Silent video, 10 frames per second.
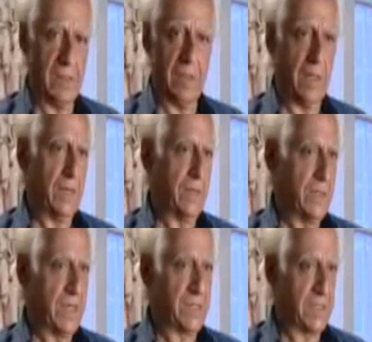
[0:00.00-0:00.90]
Again, it
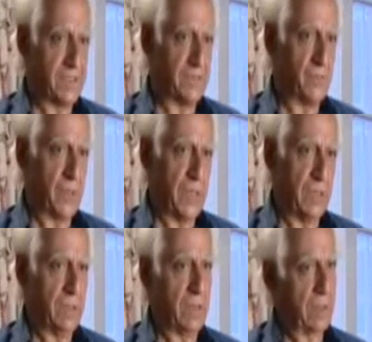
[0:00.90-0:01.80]
takes lots of wing
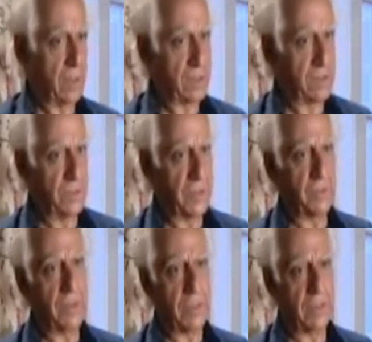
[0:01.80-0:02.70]
and not so much
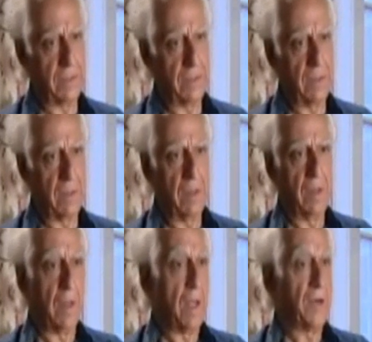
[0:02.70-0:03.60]
weight.
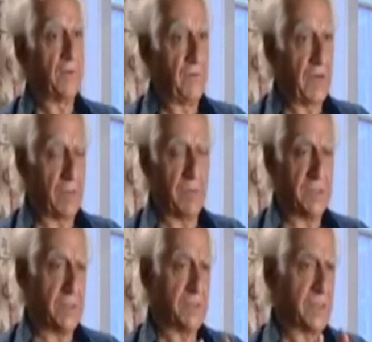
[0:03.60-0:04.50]
And defeating
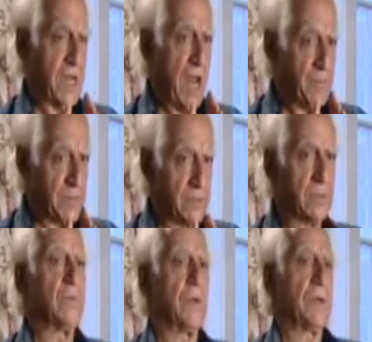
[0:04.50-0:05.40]
missiles is
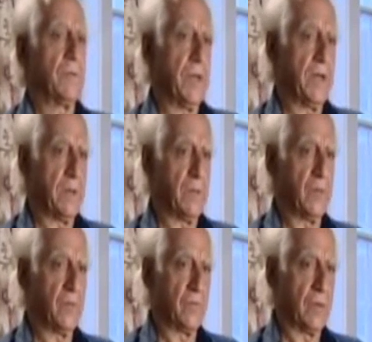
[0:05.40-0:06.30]
absolutely dependent on
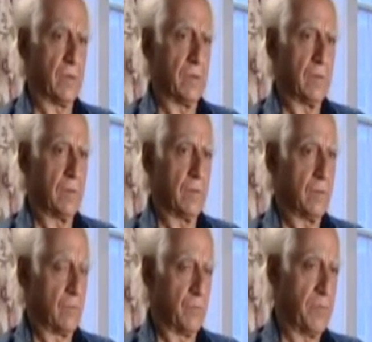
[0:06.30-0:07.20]
maneuvering. You
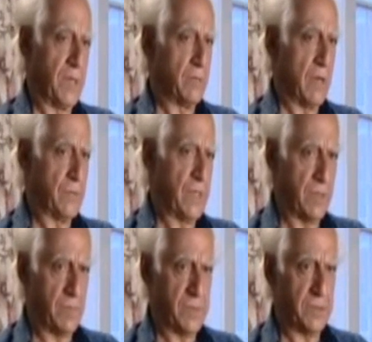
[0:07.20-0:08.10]
know, big ground-to-air
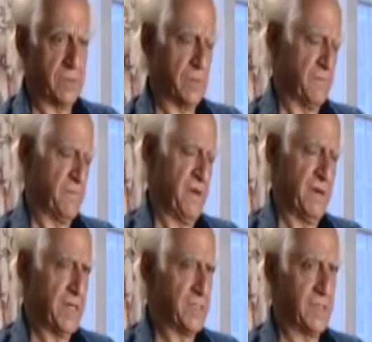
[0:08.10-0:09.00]
missiles are
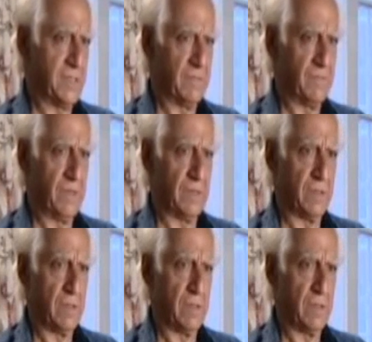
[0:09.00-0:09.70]
very easy to defeat.